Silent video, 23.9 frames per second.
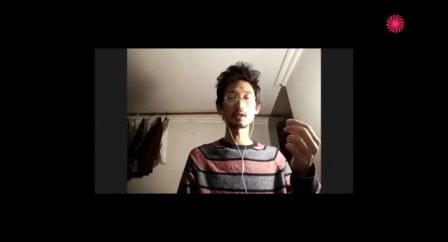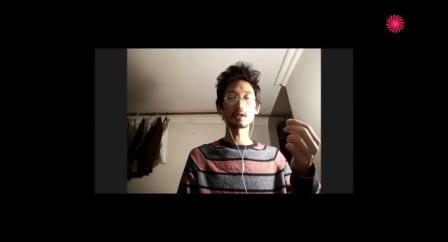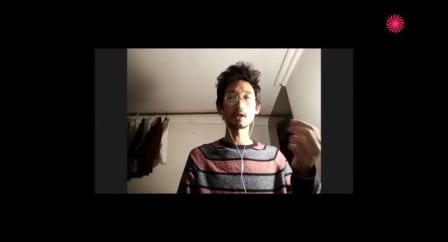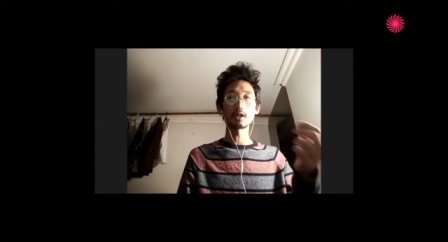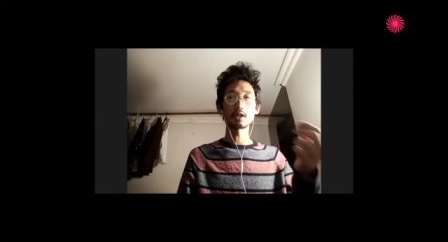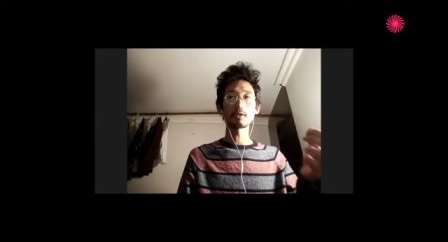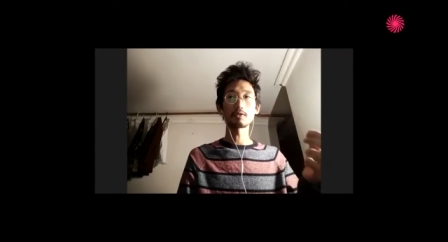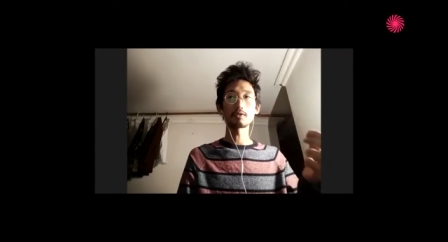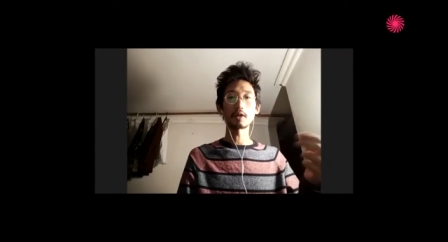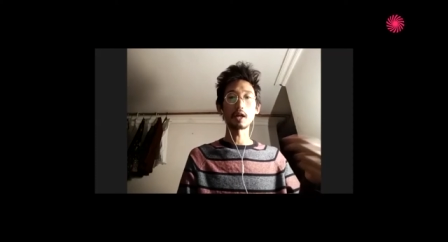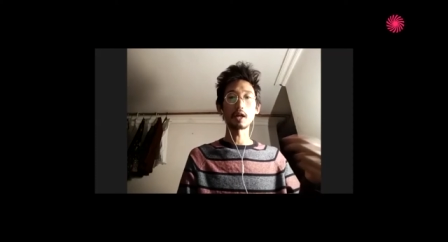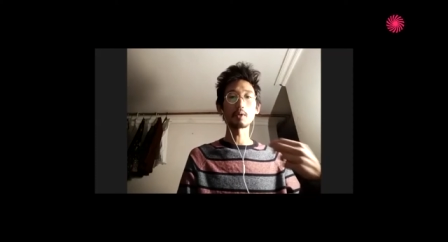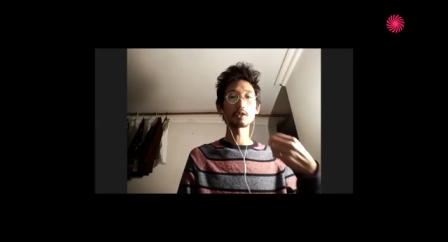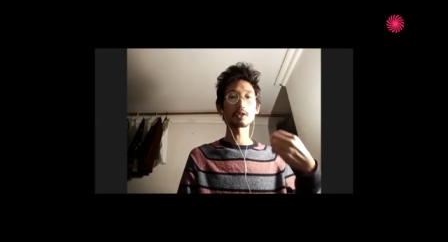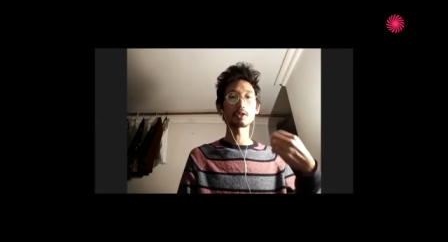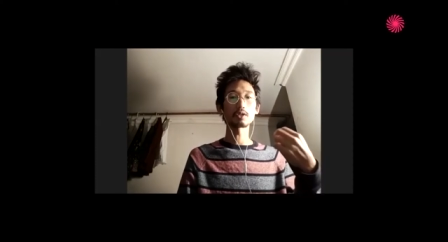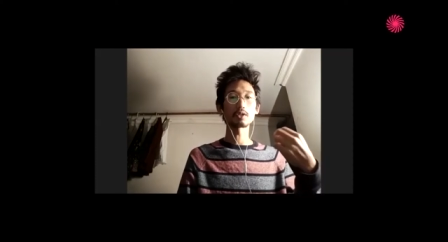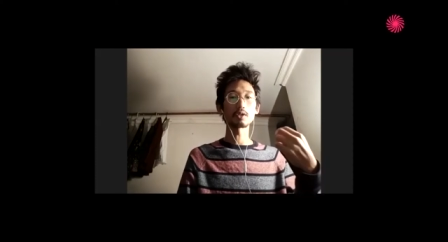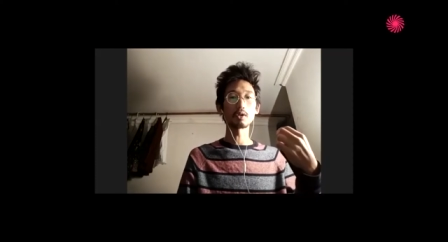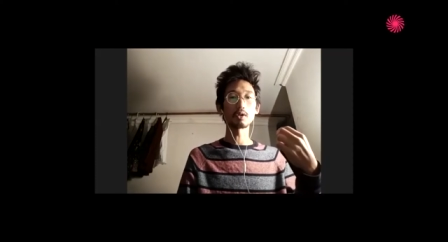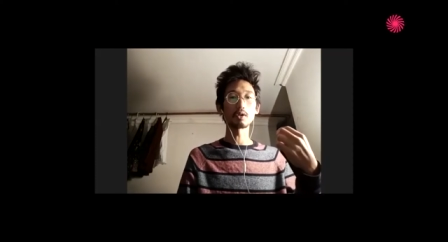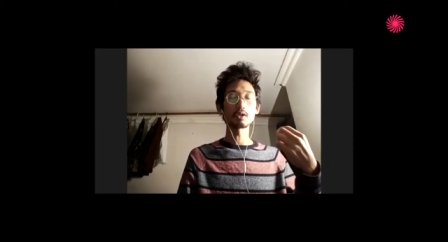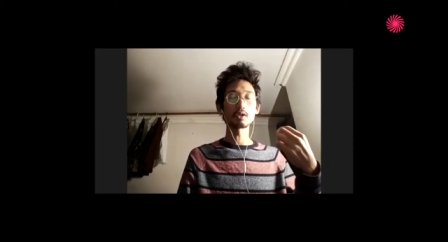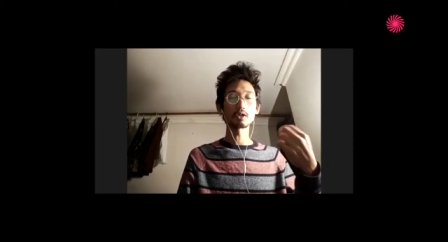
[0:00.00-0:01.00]
if I was
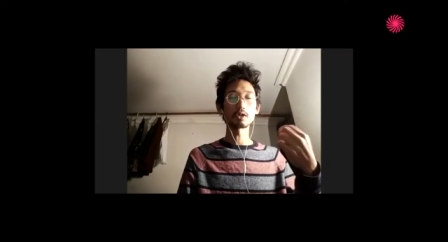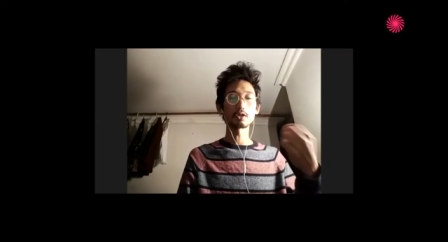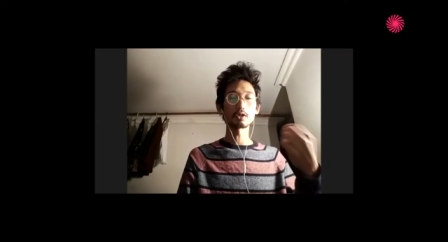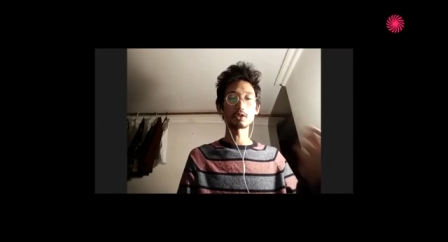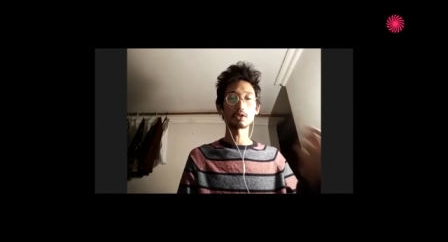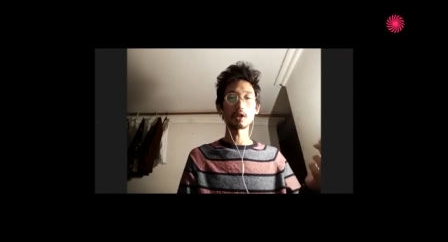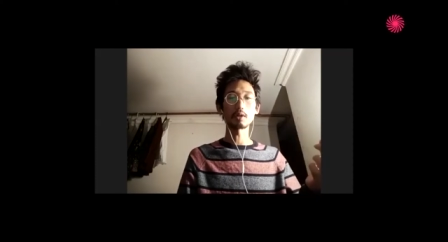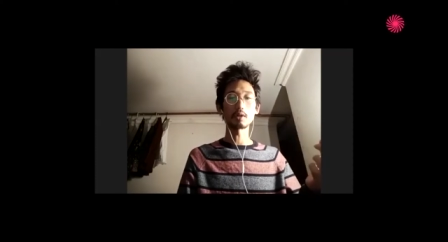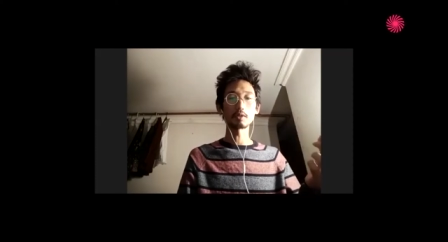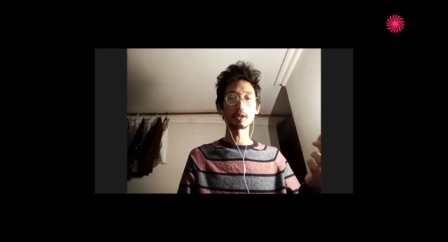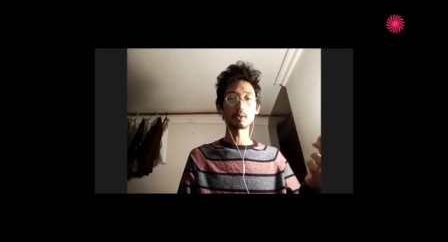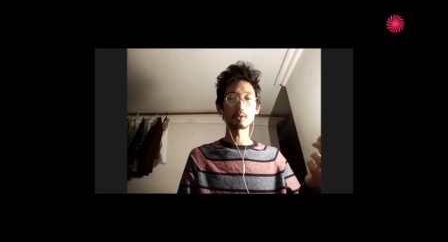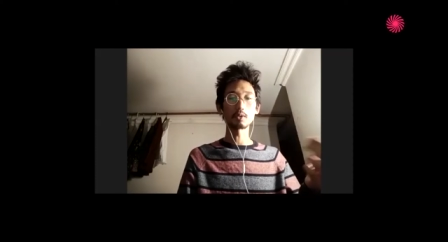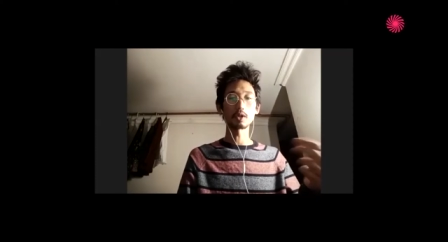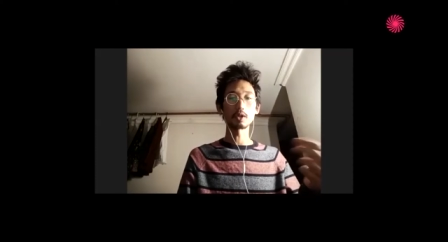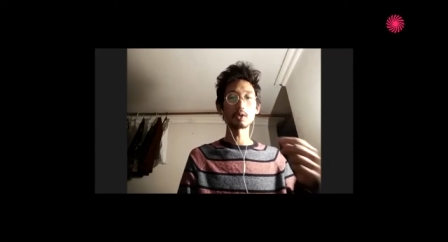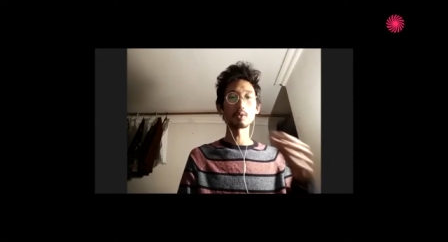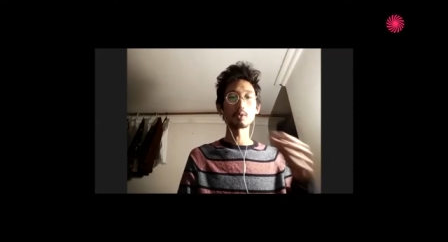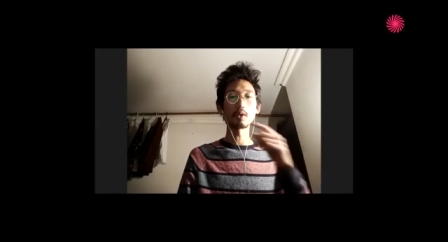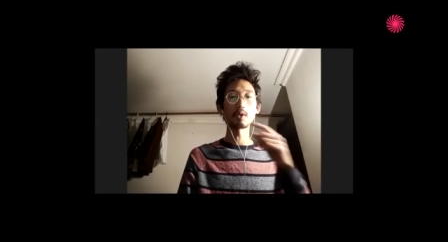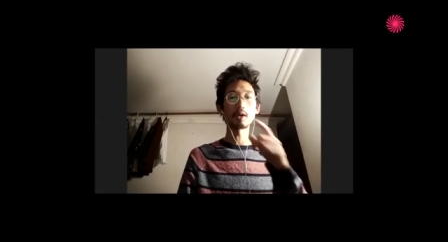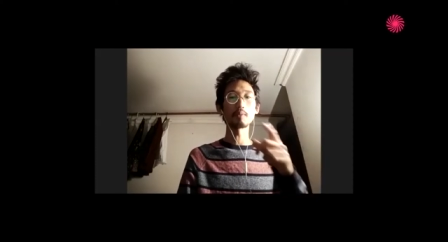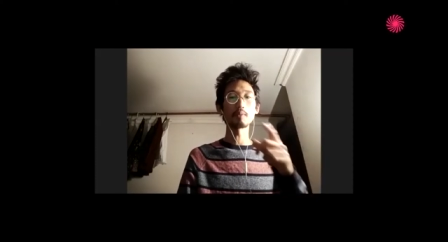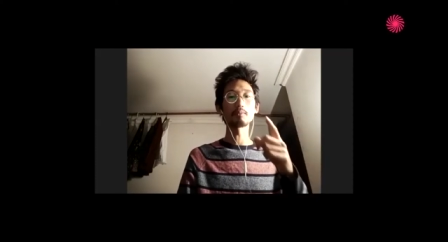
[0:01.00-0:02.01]
only traveling with
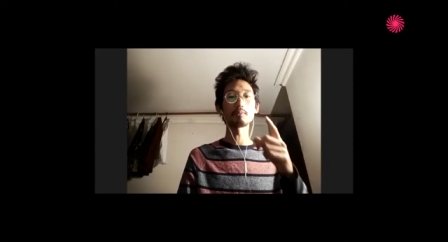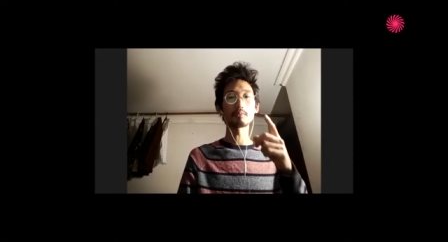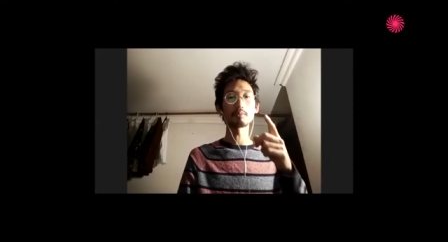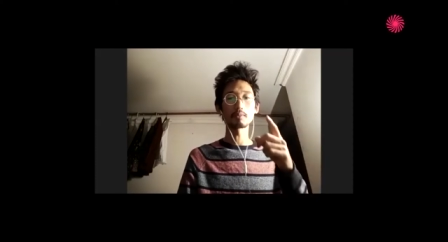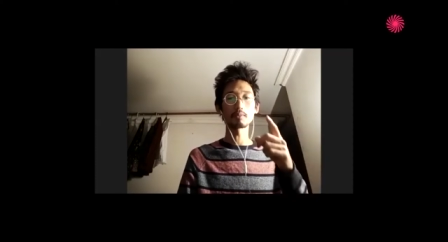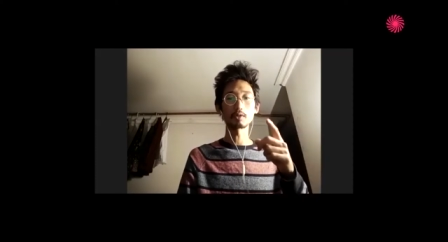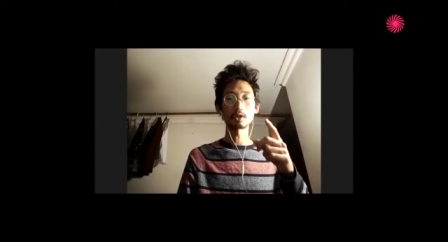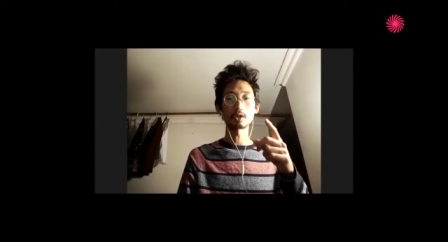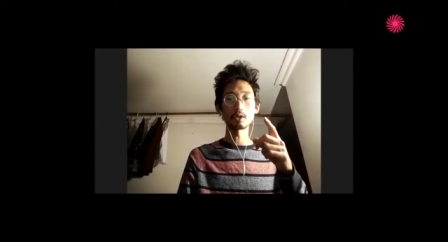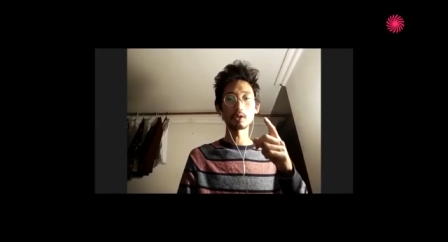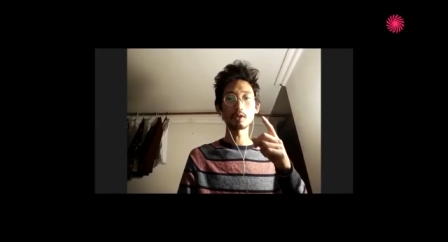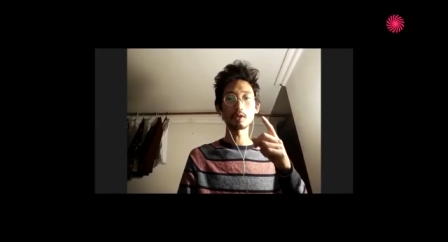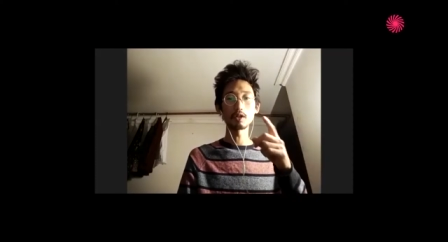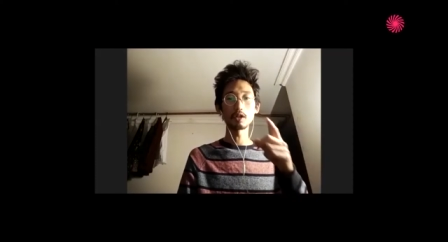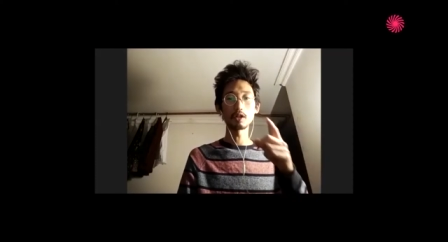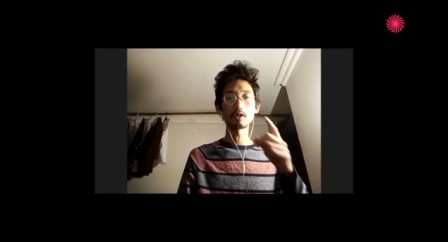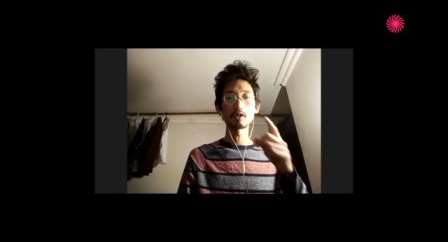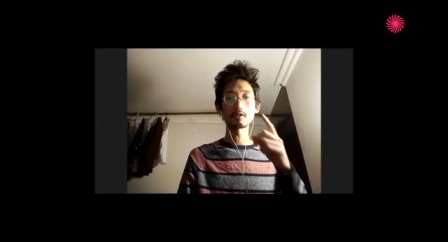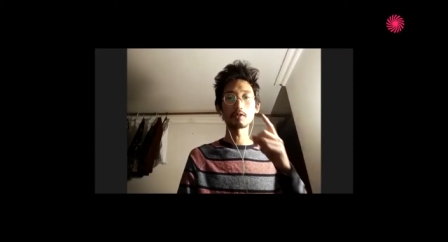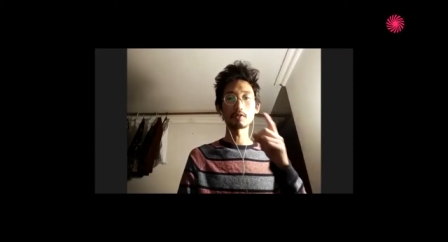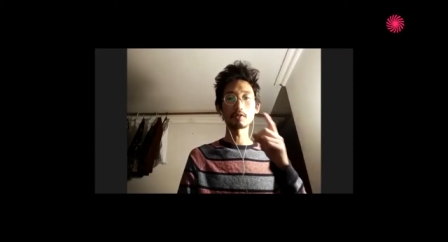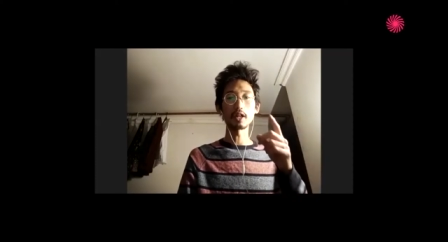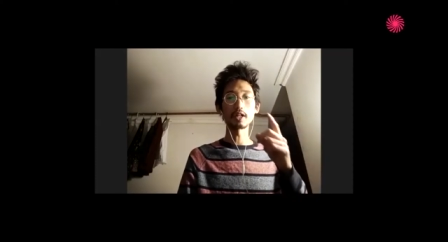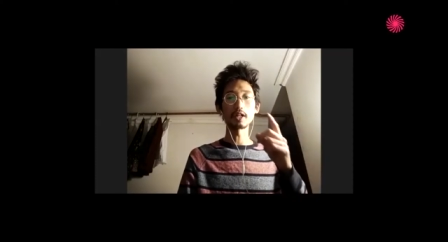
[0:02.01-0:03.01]
one, you know,
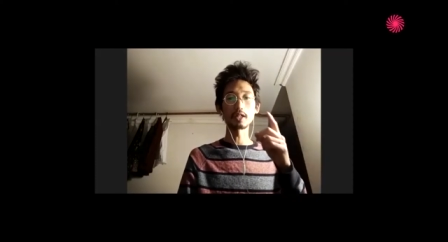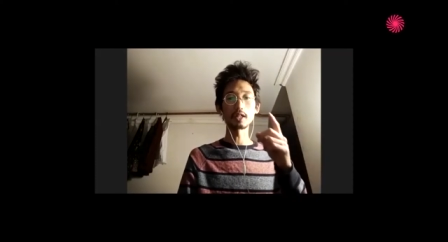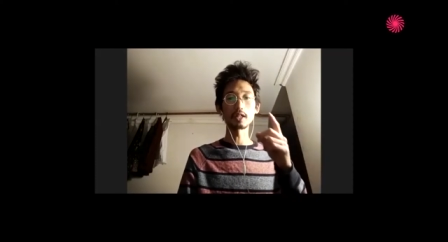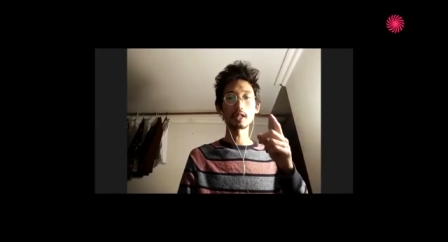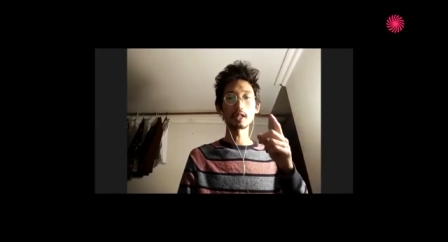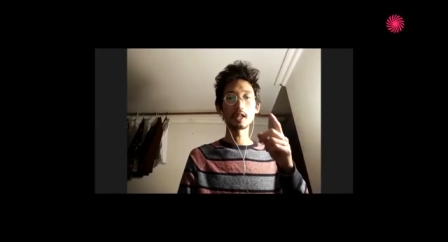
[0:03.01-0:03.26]
friend.